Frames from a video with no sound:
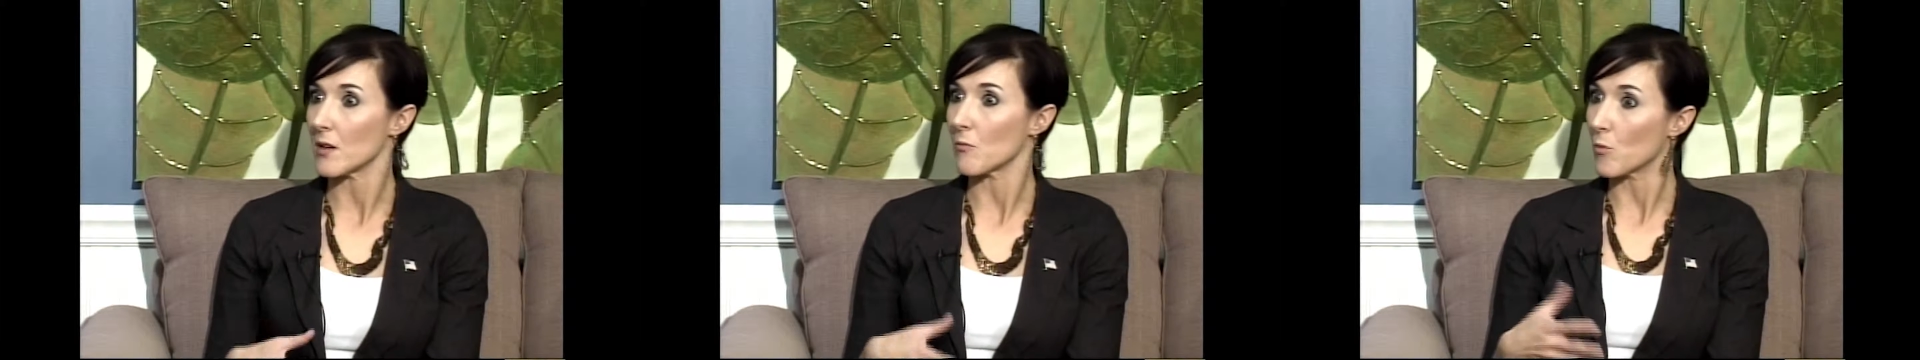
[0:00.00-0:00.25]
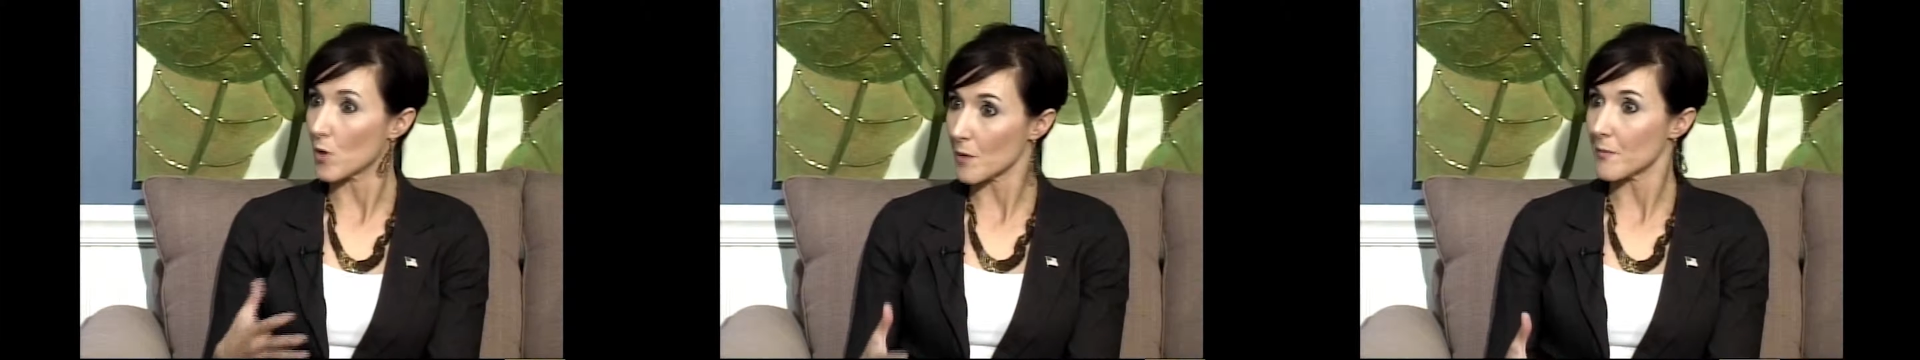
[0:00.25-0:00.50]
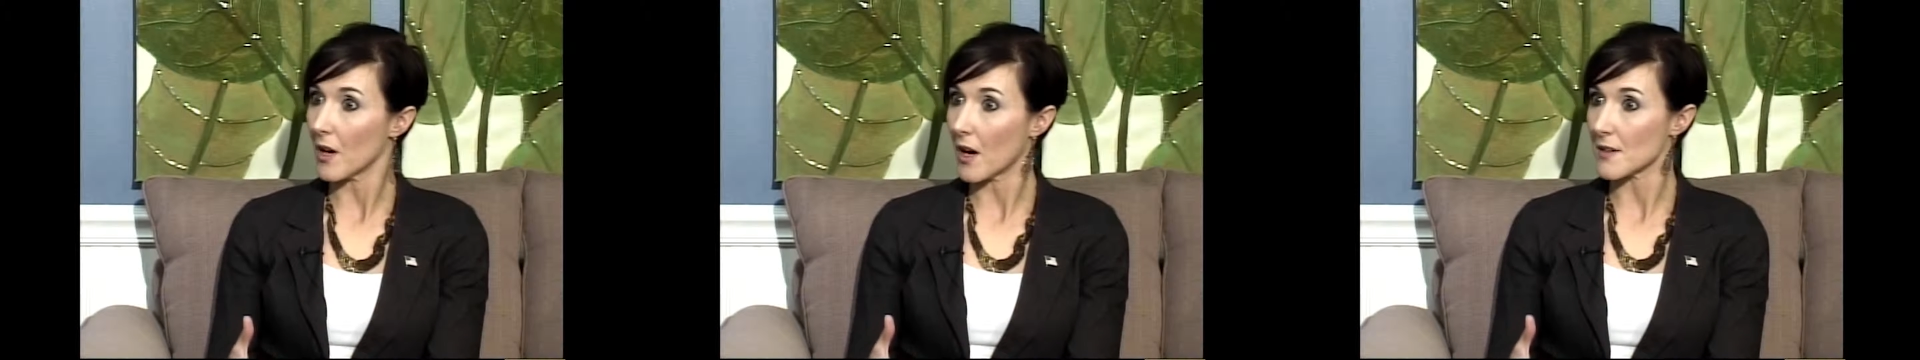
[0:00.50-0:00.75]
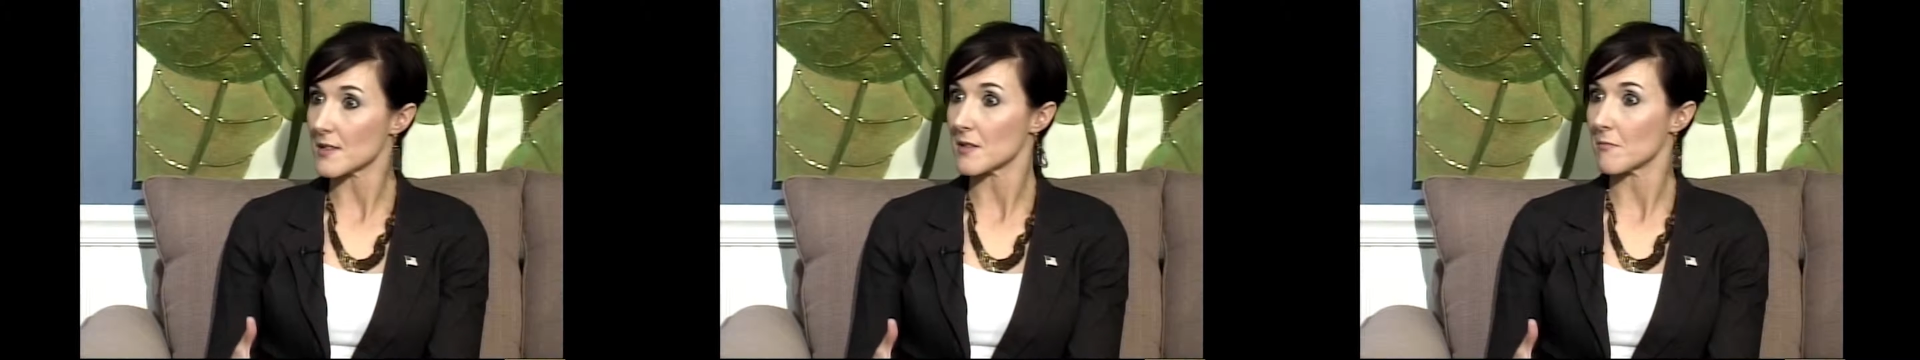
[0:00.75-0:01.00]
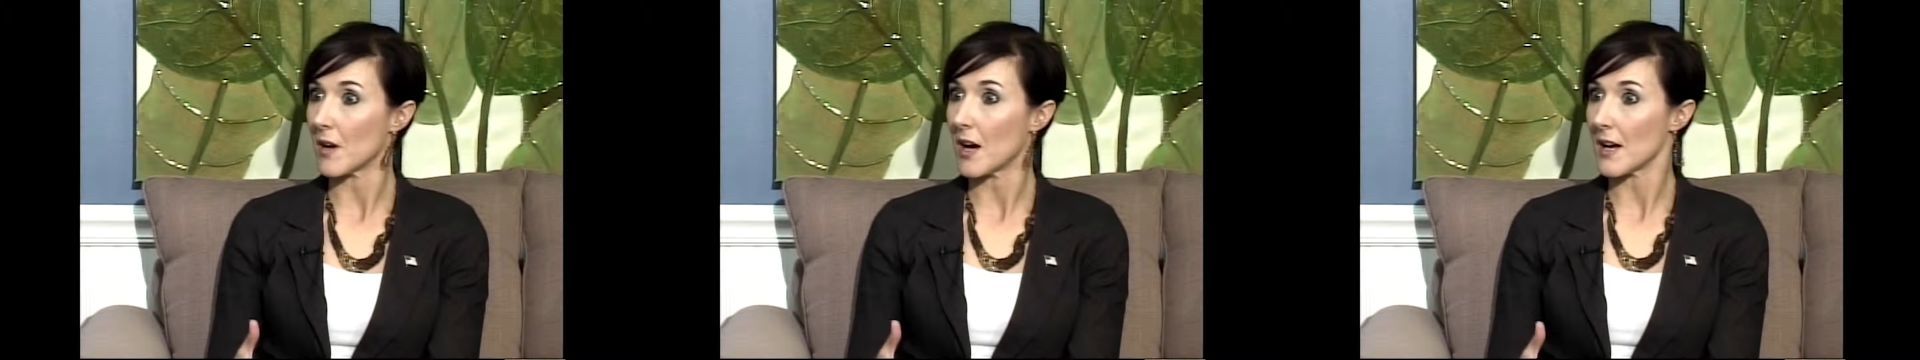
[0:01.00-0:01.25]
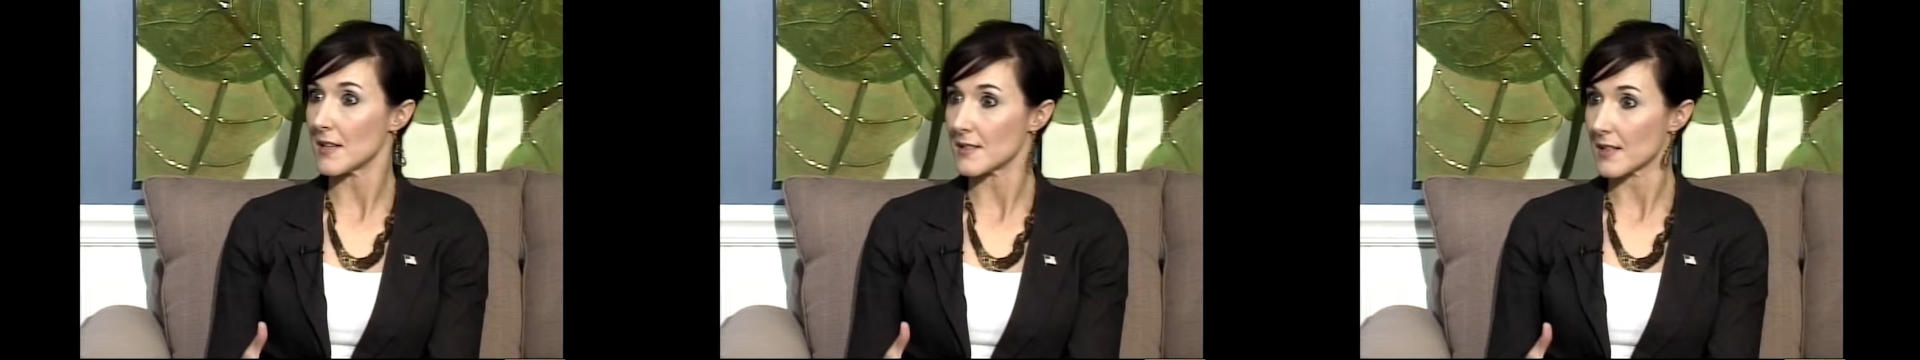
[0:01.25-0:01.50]
and warm the hearts and
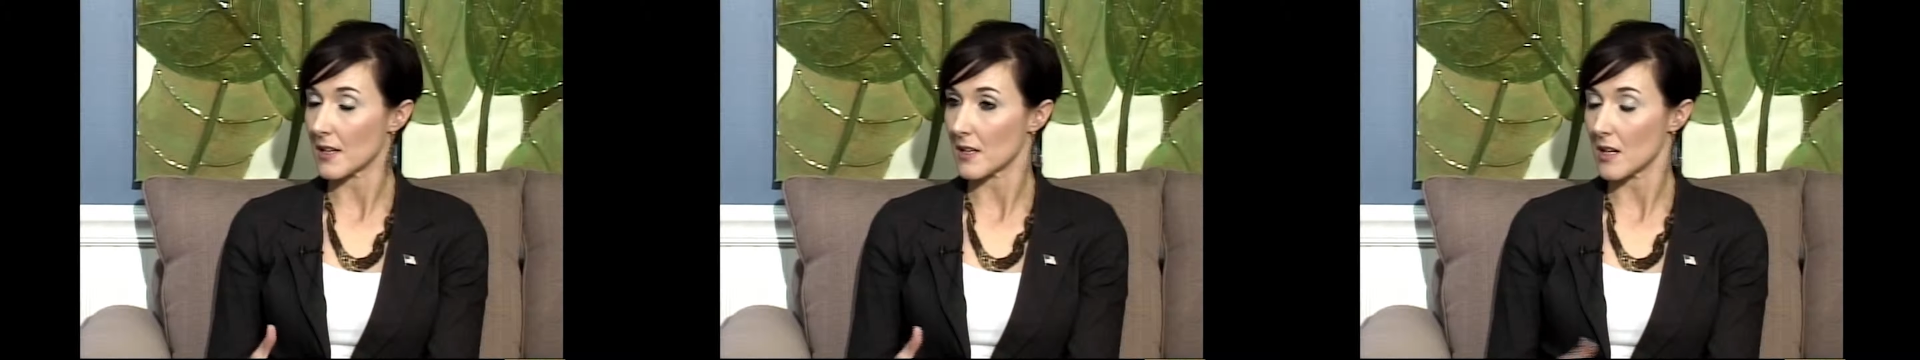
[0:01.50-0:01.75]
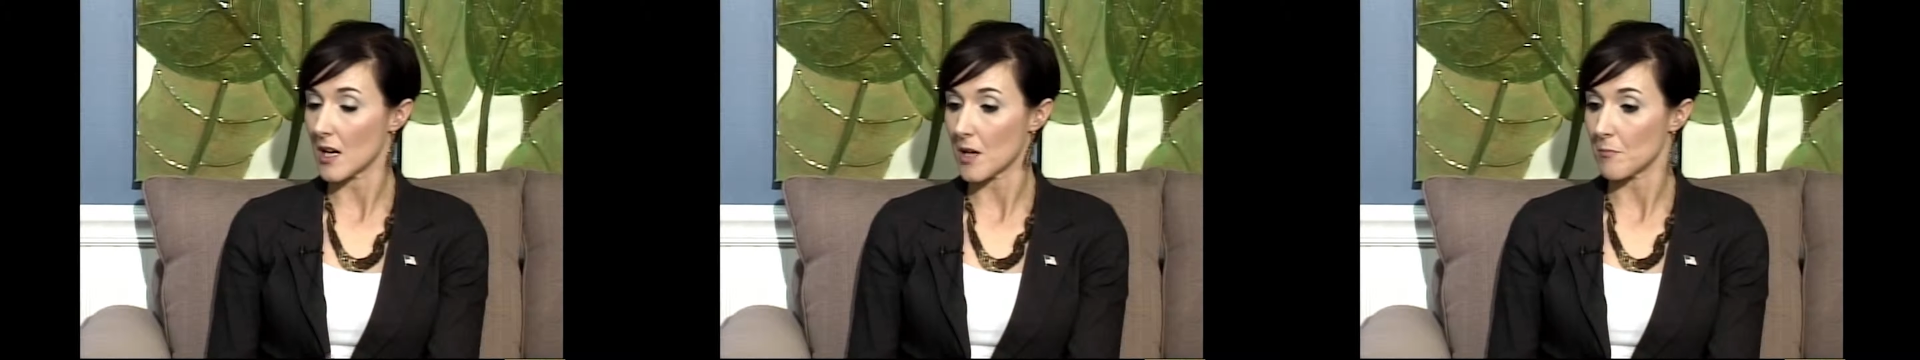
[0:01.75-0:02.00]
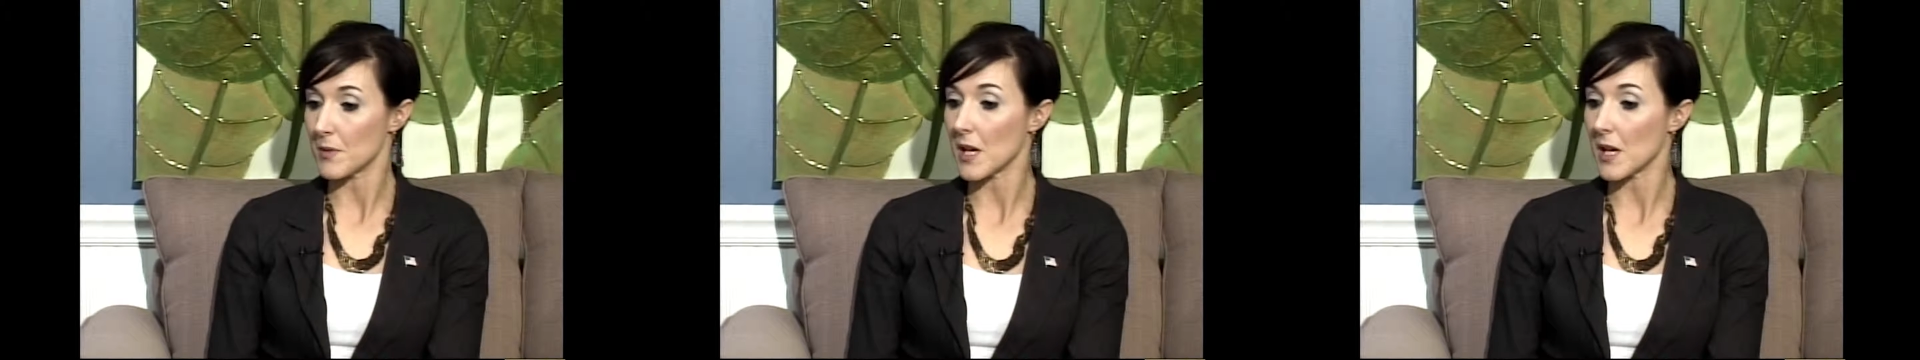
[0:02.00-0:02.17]
minds, and